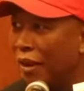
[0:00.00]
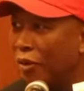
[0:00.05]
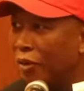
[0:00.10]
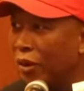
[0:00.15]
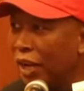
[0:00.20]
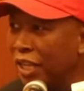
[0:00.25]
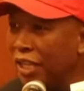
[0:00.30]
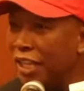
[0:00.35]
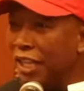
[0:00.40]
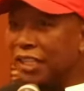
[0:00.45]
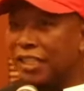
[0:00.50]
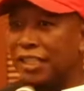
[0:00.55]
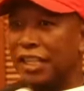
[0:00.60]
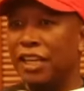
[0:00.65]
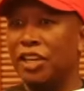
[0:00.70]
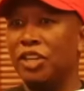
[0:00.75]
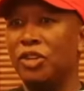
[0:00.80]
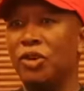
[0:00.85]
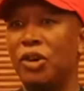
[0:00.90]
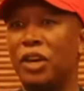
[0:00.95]
When they
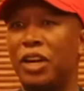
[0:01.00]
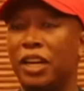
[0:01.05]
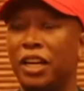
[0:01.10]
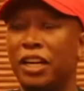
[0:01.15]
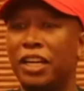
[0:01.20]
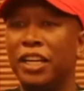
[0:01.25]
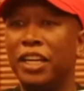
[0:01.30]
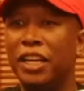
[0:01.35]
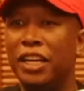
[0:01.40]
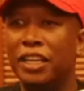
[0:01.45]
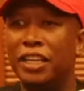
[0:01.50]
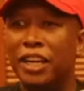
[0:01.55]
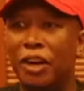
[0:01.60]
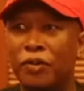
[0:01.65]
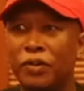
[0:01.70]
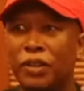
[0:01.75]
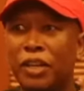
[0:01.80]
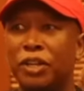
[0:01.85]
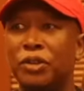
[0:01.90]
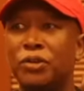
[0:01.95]
say you are a leader
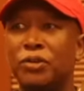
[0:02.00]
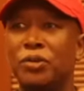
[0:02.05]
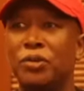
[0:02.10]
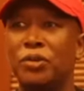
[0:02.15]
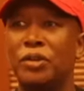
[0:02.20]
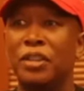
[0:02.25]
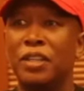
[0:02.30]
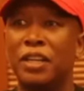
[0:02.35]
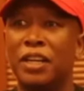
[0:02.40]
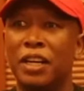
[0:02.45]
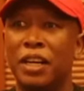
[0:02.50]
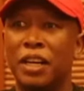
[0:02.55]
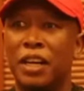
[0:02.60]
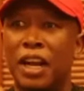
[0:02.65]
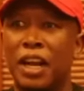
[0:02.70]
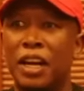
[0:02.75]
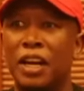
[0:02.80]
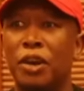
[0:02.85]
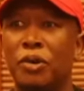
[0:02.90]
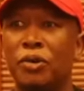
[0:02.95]
of the youth in
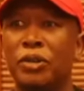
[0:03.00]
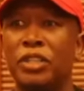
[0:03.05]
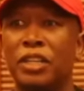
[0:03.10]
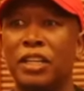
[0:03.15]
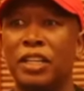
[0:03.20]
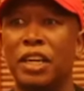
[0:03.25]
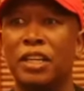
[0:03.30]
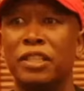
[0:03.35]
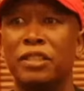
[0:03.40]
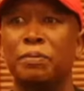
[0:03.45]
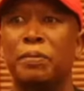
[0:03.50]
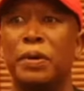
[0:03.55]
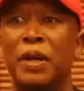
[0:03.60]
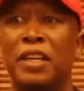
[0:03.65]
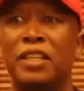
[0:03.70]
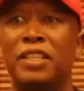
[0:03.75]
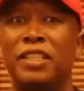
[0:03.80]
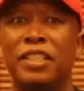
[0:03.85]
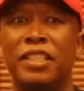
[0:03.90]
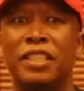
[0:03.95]
Raila Odinga's
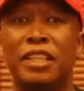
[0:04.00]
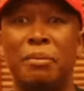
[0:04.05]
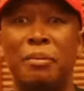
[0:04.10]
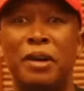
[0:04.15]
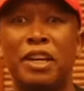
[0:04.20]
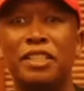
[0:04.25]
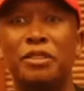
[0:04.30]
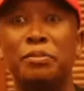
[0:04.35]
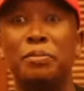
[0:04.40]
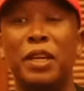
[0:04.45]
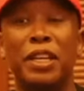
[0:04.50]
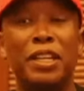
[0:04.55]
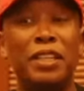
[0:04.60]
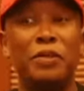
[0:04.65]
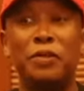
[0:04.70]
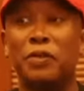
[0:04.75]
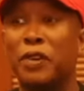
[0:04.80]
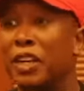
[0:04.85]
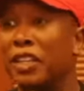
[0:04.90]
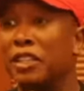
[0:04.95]
party, there must be a
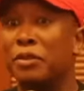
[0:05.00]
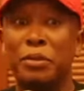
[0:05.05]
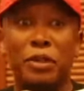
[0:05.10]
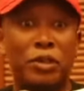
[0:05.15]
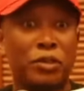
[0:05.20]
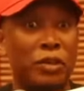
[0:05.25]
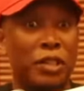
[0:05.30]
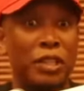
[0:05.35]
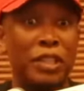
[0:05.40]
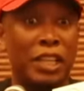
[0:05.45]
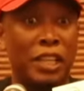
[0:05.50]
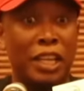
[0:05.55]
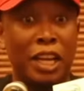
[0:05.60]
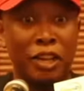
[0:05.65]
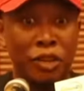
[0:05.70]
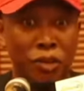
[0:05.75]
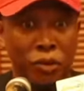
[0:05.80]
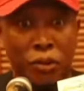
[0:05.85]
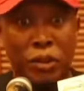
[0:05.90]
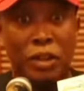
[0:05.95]
difference between
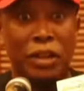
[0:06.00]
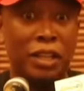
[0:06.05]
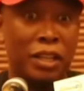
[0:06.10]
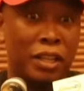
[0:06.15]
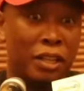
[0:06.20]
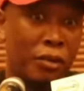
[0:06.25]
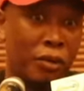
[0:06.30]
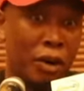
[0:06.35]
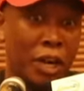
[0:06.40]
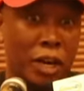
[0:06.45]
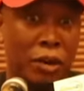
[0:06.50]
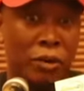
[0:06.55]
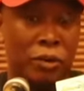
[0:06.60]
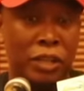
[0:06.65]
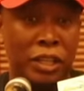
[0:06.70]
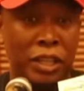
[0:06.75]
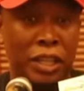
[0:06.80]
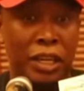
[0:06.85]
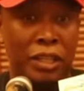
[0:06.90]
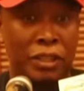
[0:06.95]
the youth in
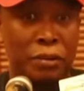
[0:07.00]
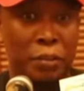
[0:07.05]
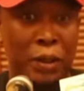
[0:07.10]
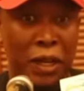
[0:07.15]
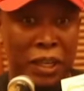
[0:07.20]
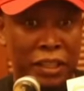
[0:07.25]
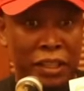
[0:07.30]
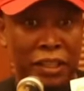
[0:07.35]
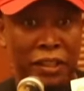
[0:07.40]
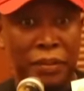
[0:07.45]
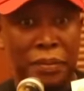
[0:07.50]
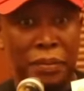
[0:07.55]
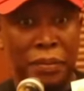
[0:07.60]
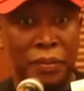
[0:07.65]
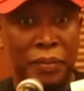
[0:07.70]
Raila Odinga's party